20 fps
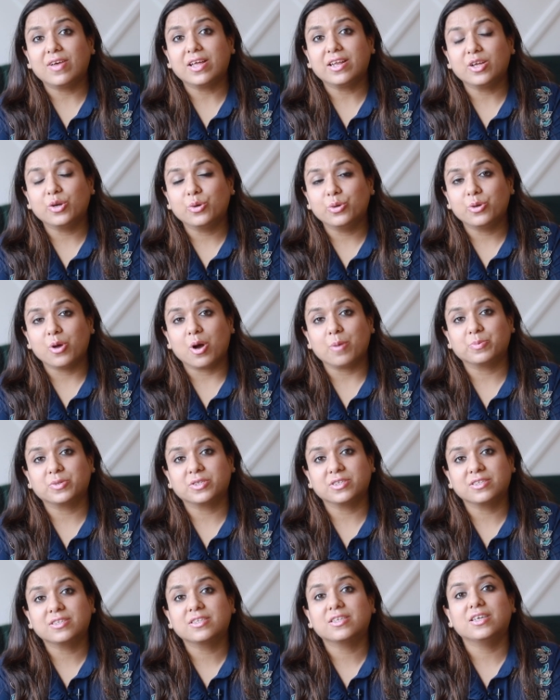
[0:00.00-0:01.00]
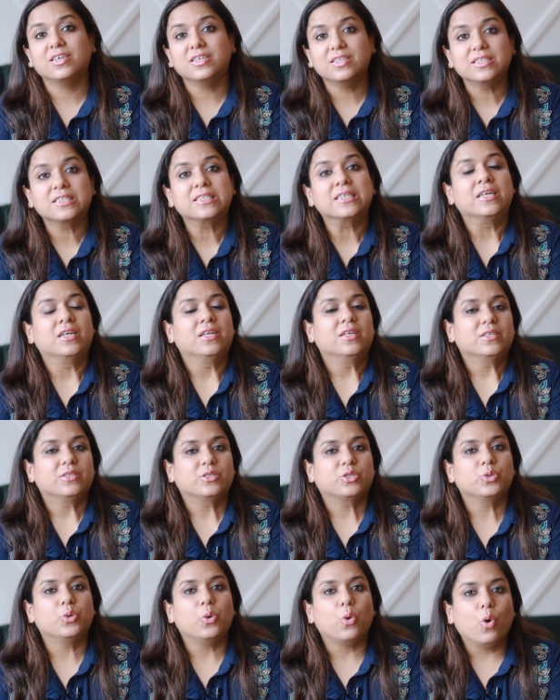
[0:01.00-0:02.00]
very good option, is
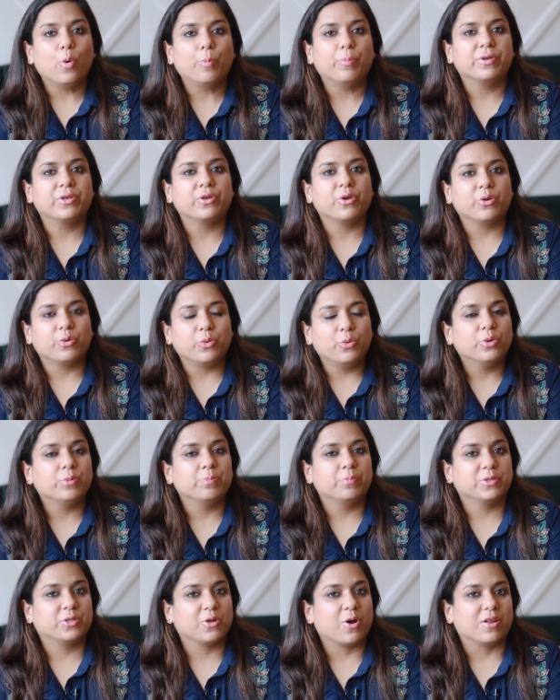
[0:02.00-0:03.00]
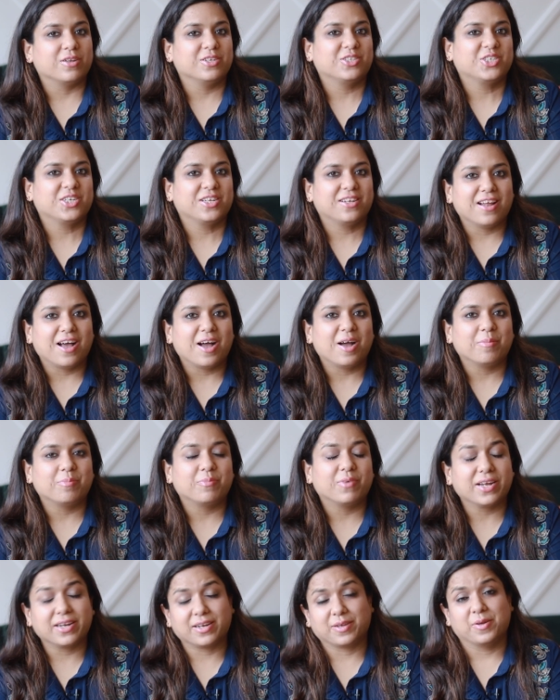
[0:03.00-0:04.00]
to open your own pathology
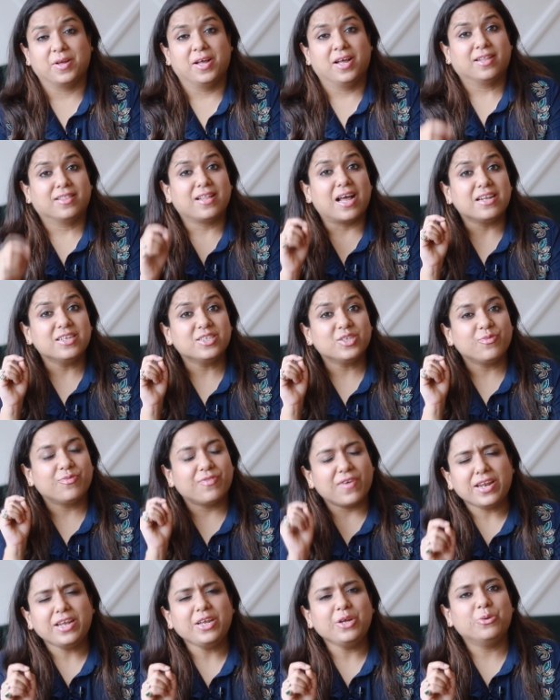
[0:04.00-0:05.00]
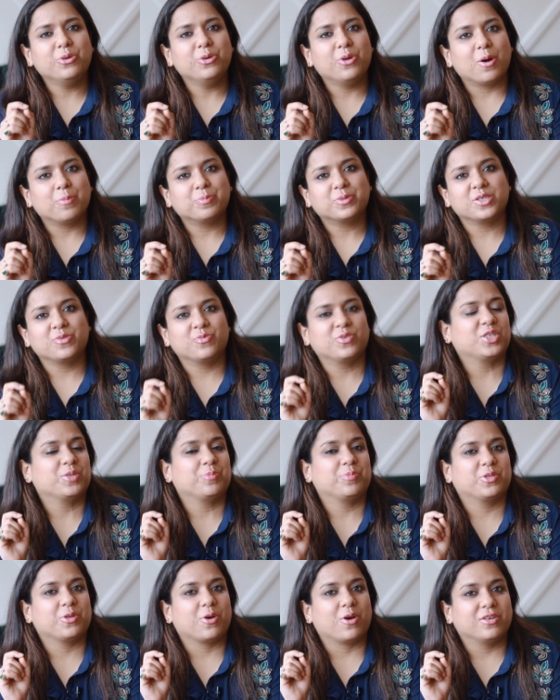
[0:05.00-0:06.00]
lab, right? That is a very good option which a
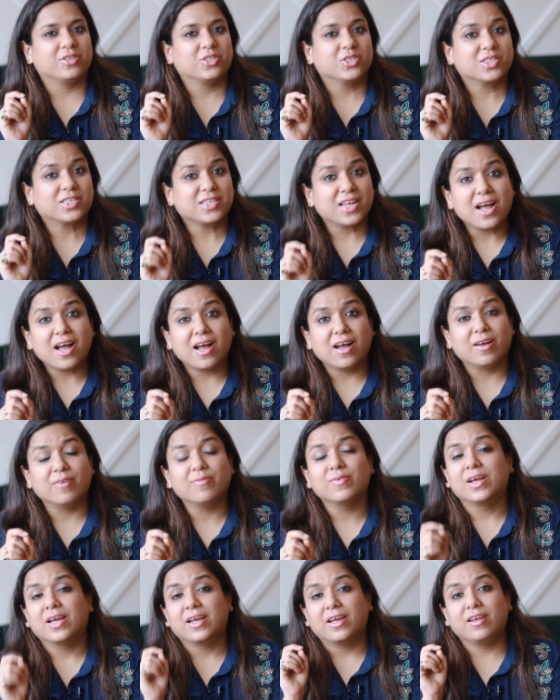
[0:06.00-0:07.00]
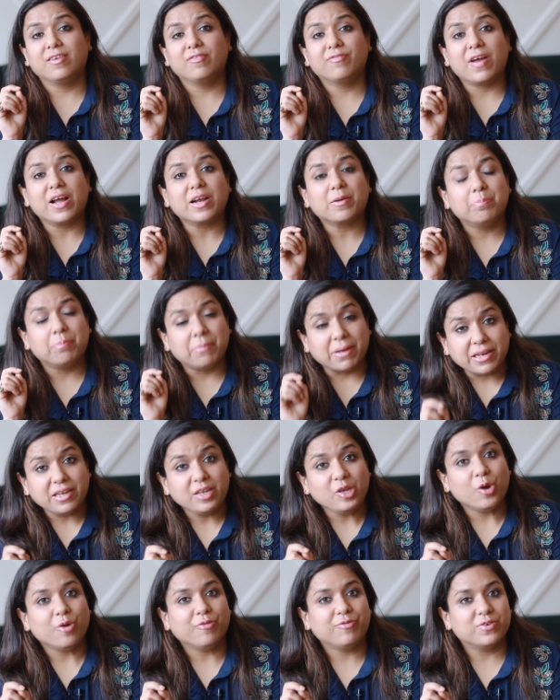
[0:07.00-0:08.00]
pathologist have. In fact,
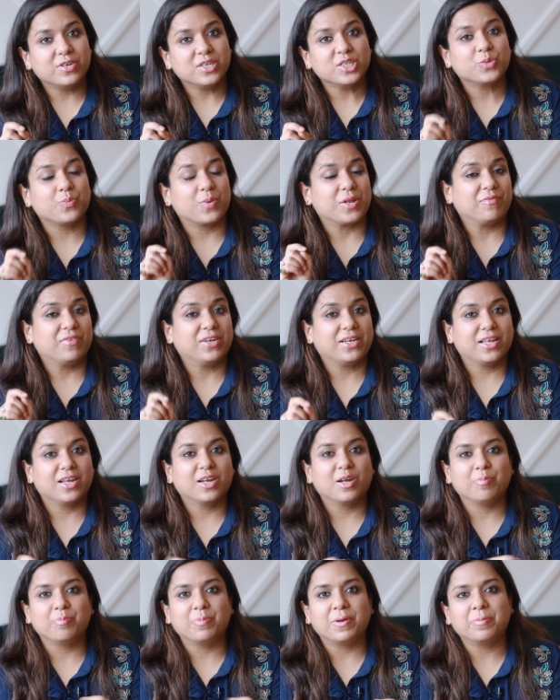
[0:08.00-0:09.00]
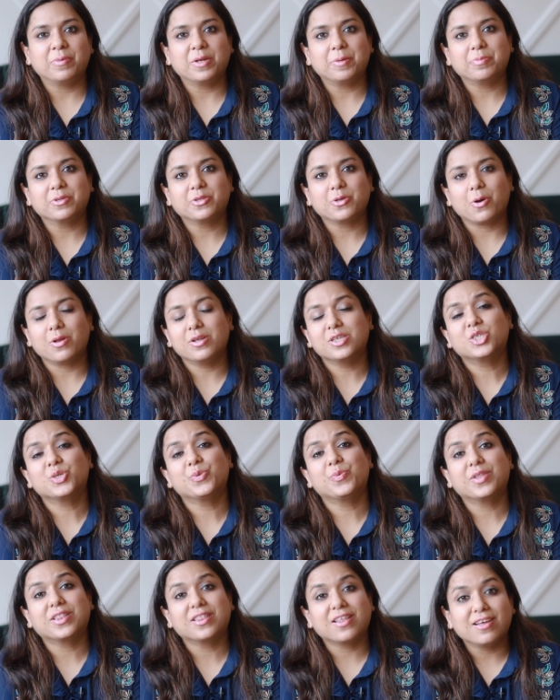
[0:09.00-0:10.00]
many of us, when we take up M D pathology,
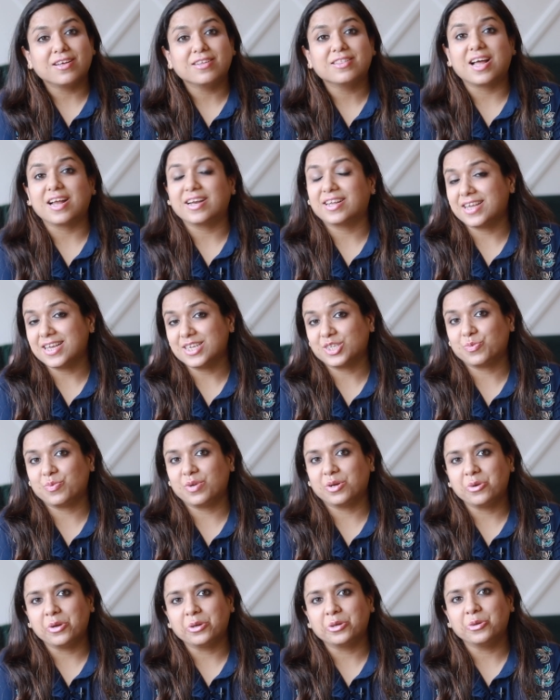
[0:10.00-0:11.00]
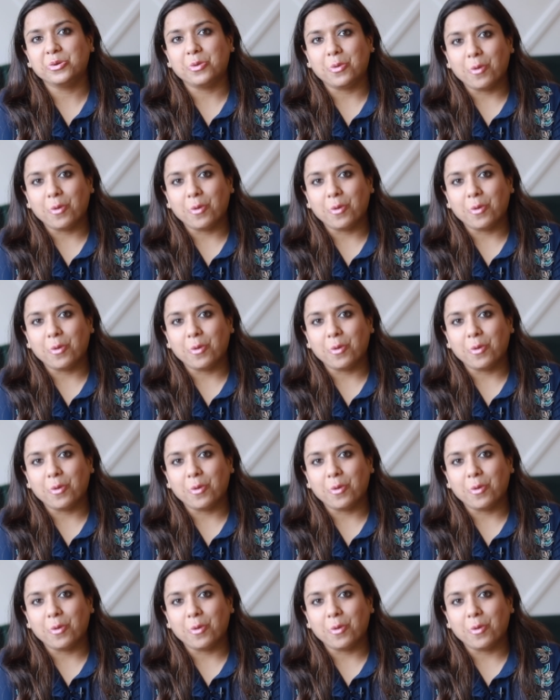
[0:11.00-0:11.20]
we think that yes, we are going to